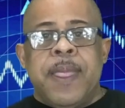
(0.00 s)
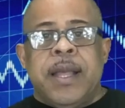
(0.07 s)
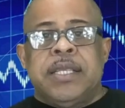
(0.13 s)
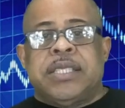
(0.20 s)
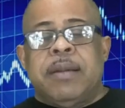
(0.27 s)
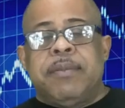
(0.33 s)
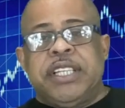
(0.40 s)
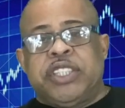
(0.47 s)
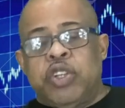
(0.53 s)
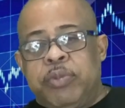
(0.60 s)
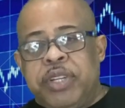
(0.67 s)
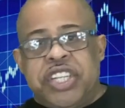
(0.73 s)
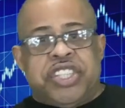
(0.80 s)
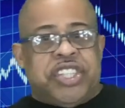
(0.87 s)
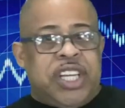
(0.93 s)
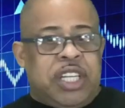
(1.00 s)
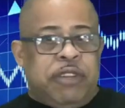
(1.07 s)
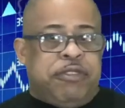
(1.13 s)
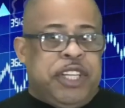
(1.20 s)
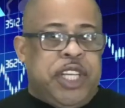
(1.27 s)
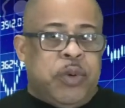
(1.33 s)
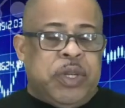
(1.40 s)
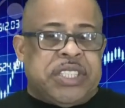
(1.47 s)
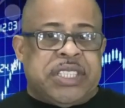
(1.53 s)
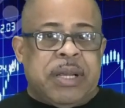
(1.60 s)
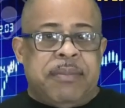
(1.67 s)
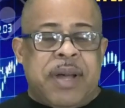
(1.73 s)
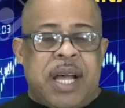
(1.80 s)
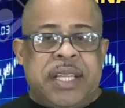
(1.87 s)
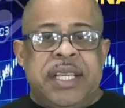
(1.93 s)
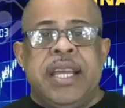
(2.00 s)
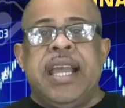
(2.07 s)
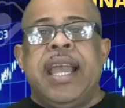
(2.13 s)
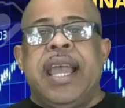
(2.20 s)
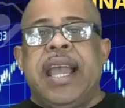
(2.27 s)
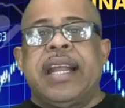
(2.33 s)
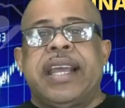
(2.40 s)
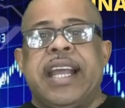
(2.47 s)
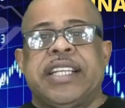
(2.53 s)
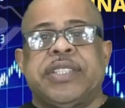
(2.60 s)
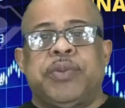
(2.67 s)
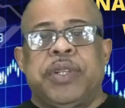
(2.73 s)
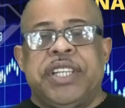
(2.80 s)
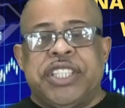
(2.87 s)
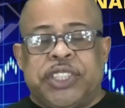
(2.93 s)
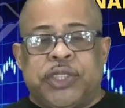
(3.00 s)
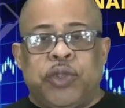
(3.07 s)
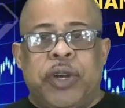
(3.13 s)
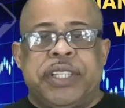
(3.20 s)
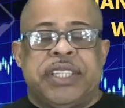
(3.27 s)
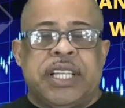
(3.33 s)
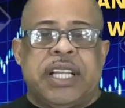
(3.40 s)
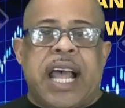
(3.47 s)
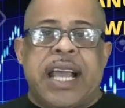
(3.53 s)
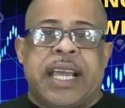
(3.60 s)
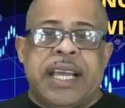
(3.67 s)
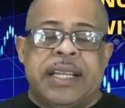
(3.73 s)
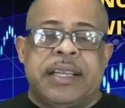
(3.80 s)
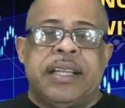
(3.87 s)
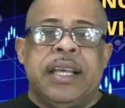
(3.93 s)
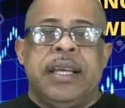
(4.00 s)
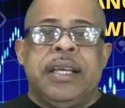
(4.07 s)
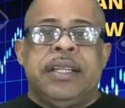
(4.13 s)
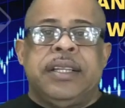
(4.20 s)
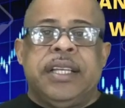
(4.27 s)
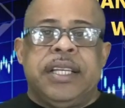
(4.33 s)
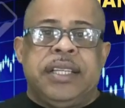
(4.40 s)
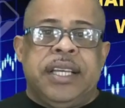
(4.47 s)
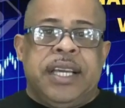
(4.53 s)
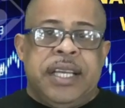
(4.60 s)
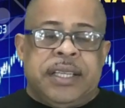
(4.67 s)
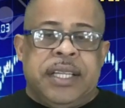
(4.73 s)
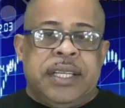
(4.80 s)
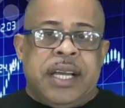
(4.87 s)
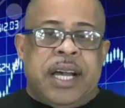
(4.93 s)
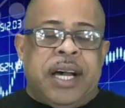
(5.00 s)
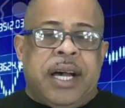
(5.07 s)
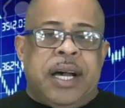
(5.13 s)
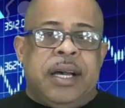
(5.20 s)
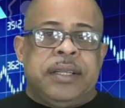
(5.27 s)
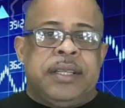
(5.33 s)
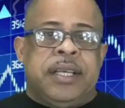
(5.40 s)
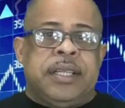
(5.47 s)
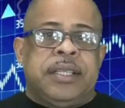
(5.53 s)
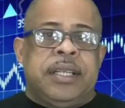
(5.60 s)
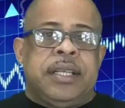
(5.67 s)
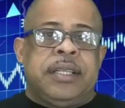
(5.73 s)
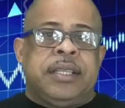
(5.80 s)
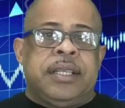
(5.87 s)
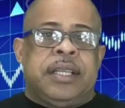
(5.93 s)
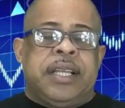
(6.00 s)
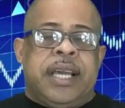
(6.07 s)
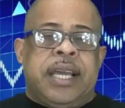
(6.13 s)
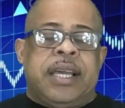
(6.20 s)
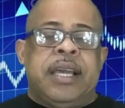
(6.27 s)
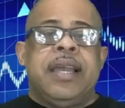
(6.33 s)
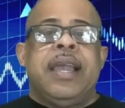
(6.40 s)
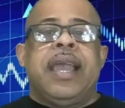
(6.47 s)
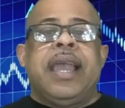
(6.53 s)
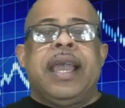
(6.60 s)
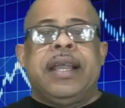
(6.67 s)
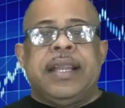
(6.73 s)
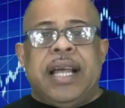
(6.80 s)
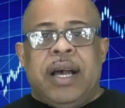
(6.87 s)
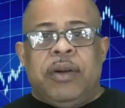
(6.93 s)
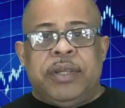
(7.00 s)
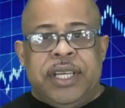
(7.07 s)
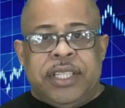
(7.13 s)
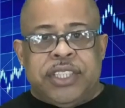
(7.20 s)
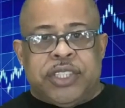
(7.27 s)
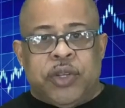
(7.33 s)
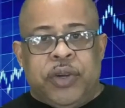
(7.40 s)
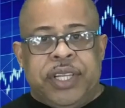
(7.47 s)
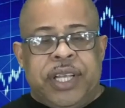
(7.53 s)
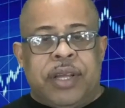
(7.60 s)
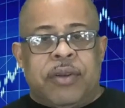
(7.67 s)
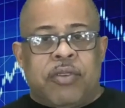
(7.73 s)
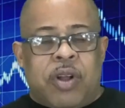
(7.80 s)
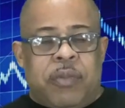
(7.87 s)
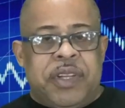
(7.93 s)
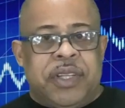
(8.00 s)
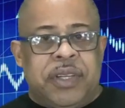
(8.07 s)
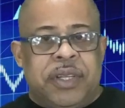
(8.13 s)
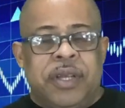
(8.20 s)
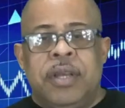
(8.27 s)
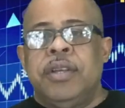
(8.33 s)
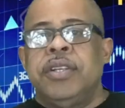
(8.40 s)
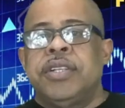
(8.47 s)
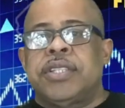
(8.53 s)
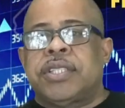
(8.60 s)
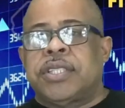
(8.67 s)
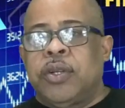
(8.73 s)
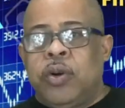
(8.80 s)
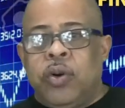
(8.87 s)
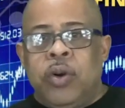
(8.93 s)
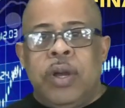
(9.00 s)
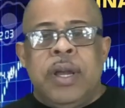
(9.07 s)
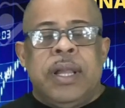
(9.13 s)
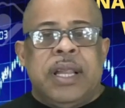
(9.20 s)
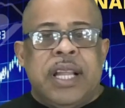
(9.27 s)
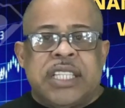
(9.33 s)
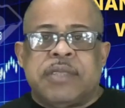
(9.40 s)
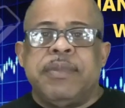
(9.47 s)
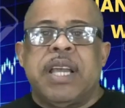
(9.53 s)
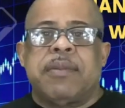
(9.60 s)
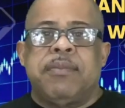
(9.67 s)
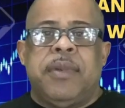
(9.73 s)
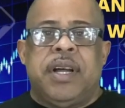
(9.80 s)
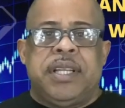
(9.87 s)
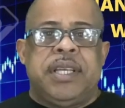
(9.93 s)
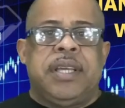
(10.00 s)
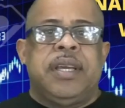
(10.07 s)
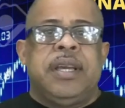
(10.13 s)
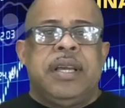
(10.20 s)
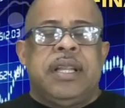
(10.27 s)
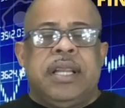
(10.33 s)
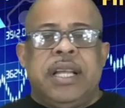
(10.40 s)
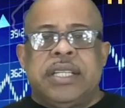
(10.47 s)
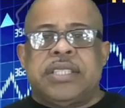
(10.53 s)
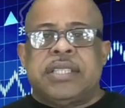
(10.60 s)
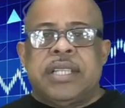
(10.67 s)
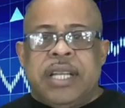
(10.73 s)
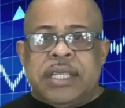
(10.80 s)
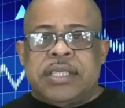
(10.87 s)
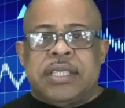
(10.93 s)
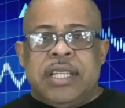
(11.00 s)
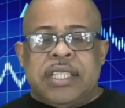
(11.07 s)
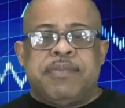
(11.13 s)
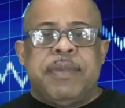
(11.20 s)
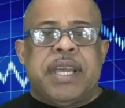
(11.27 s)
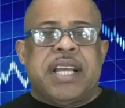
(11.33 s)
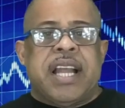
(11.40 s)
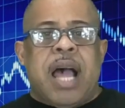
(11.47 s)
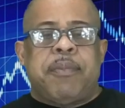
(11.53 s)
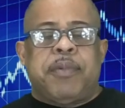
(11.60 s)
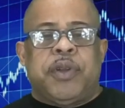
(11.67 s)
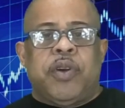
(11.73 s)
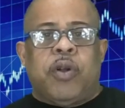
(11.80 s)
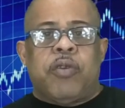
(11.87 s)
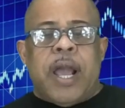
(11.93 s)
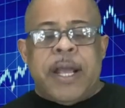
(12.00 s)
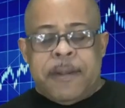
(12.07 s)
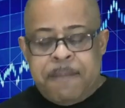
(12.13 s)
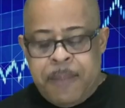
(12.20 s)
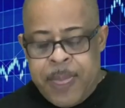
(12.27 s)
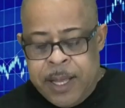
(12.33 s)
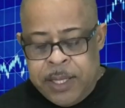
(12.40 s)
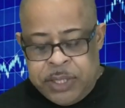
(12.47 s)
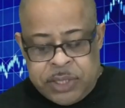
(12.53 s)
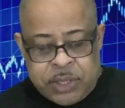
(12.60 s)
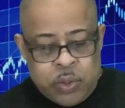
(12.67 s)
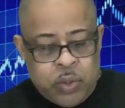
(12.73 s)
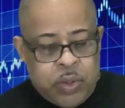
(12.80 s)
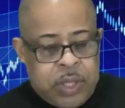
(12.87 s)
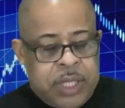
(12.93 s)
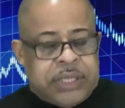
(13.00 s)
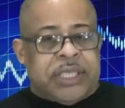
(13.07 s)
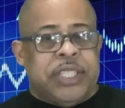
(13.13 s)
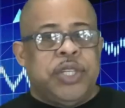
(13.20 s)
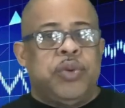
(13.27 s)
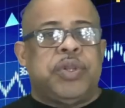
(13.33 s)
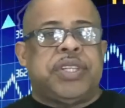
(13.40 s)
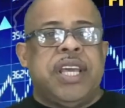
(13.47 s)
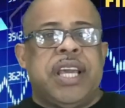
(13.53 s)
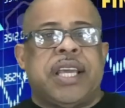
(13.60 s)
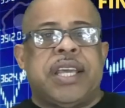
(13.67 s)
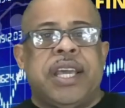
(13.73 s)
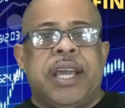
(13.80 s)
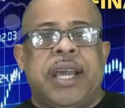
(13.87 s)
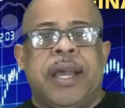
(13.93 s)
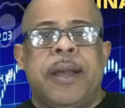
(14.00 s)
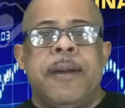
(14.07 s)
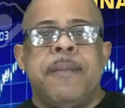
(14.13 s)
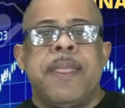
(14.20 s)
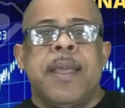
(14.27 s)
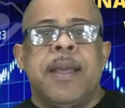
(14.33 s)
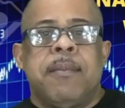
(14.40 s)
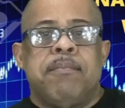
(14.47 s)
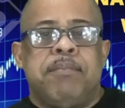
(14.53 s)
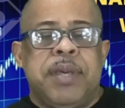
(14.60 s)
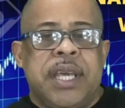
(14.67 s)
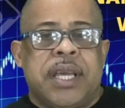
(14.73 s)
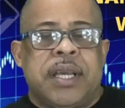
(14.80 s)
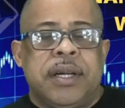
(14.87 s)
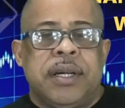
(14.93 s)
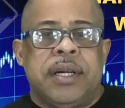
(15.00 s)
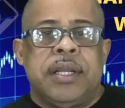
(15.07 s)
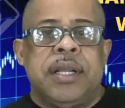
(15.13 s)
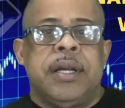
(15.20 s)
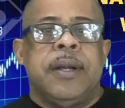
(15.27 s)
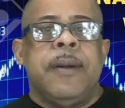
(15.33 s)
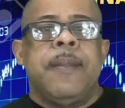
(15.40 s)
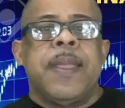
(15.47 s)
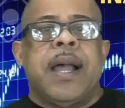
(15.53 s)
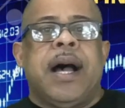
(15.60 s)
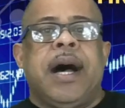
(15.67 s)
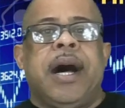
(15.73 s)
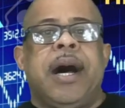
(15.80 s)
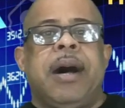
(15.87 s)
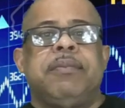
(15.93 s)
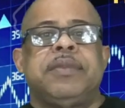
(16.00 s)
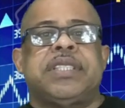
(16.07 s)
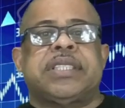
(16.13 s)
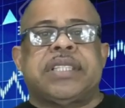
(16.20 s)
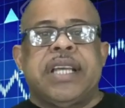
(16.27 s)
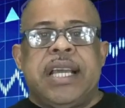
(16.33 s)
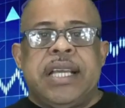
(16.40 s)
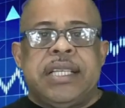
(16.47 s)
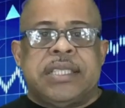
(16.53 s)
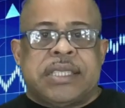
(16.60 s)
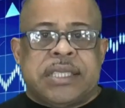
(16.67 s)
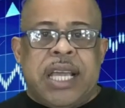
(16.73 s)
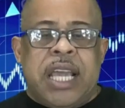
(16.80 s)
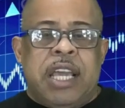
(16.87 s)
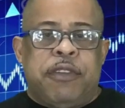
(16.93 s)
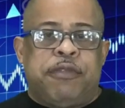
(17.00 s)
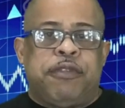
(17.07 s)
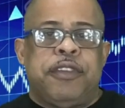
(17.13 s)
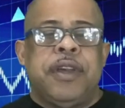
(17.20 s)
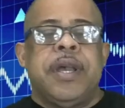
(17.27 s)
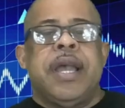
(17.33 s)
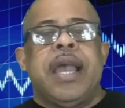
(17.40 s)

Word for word: Somebody told me to share the video with somebody, and guess what? They saw it, they like it, they, they hit the, uh, the, the, the link, and now they're joining Robinhood. So let's make money. Let's let's let's make it happen. All right. So listen, you take care, be good, um, stay safe.